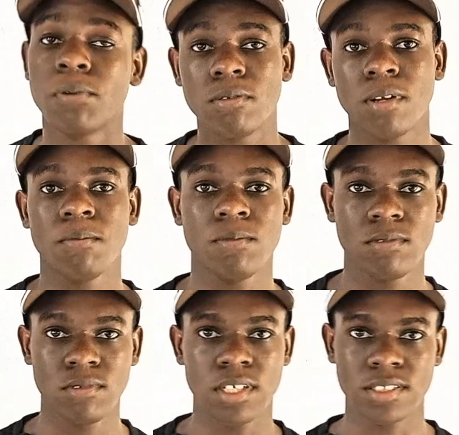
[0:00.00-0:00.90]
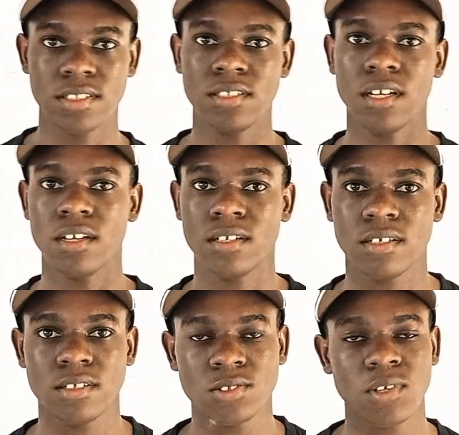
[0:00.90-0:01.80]
problem that's seen here.
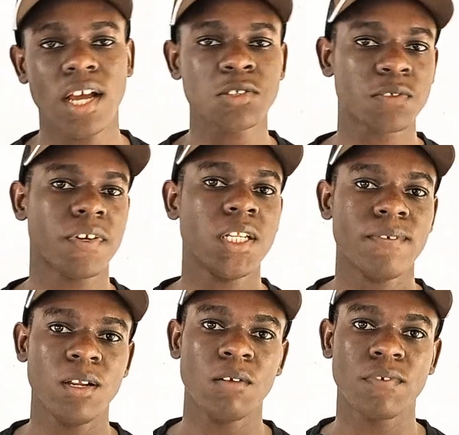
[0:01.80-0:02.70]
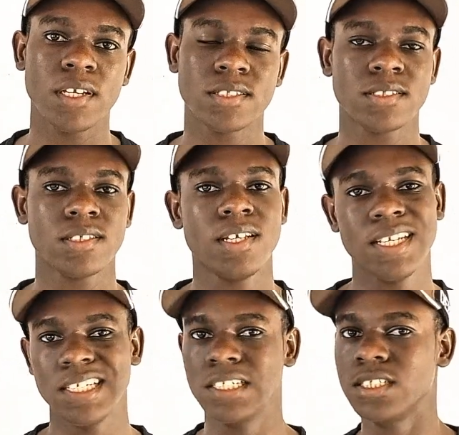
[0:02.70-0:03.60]
So you have to find the value of x
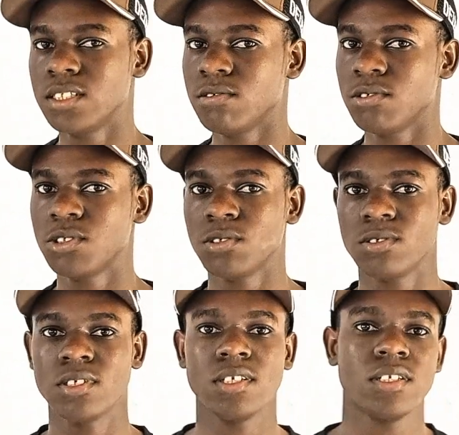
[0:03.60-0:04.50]
in this equation.